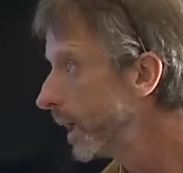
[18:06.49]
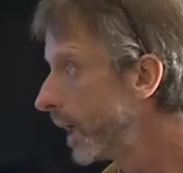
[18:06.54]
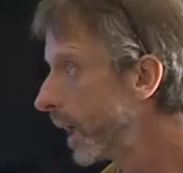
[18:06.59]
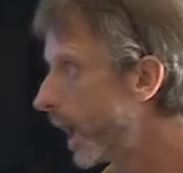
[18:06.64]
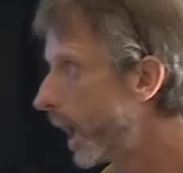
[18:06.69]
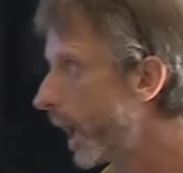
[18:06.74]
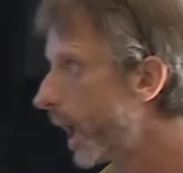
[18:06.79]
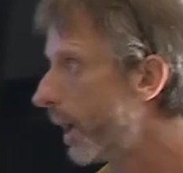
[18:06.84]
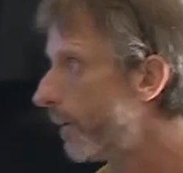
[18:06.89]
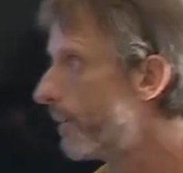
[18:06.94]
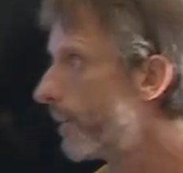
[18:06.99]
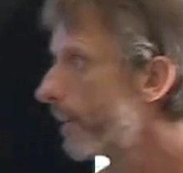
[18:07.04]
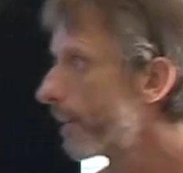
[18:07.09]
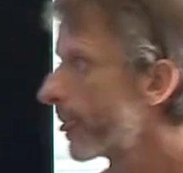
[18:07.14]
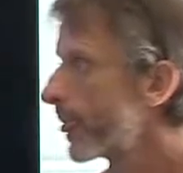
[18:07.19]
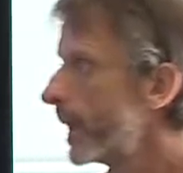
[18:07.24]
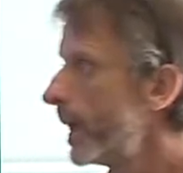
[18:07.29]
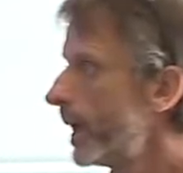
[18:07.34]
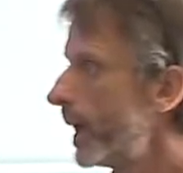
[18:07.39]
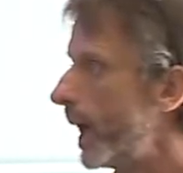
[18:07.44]
Um,
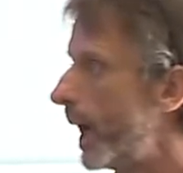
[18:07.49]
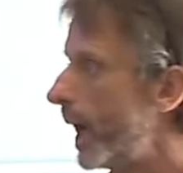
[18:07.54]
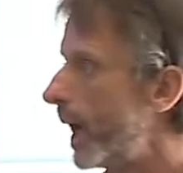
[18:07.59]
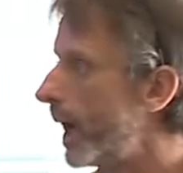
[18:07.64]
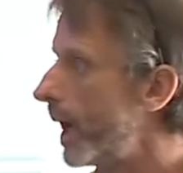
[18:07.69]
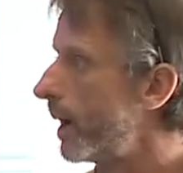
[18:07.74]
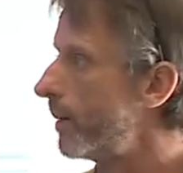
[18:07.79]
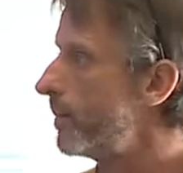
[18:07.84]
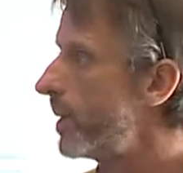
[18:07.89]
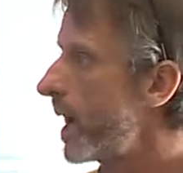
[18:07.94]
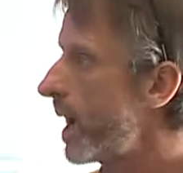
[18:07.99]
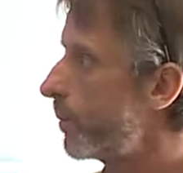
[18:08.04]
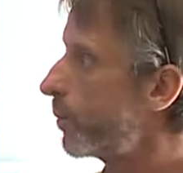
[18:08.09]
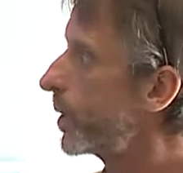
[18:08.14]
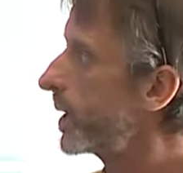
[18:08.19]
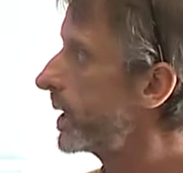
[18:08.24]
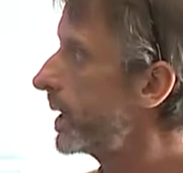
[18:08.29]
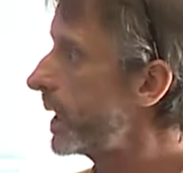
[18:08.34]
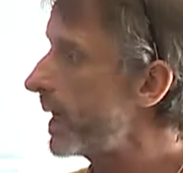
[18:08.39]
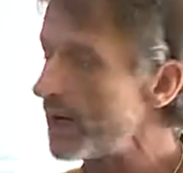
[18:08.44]
um, and
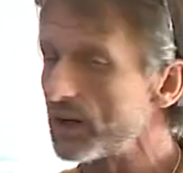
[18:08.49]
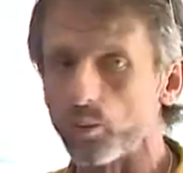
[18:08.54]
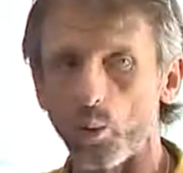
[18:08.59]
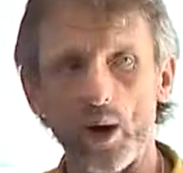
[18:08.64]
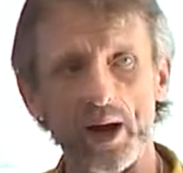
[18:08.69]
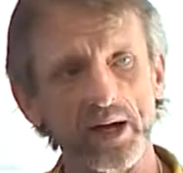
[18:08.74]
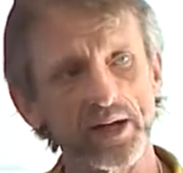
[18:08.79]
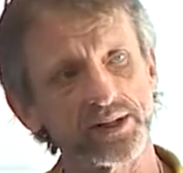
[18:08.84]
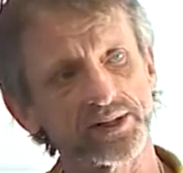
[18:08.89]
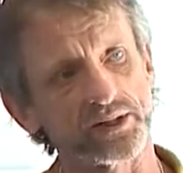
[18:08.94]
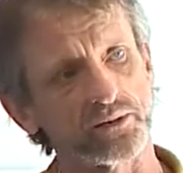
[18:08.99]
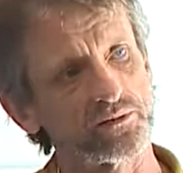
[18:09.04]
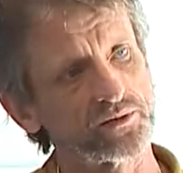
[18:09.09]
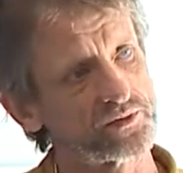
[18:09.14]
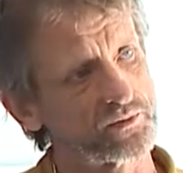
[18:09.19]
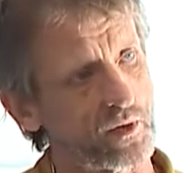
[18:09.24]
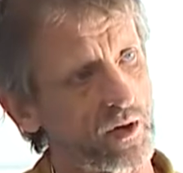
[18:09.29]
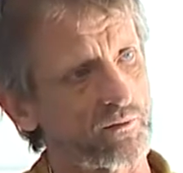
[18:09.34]
we need ways of,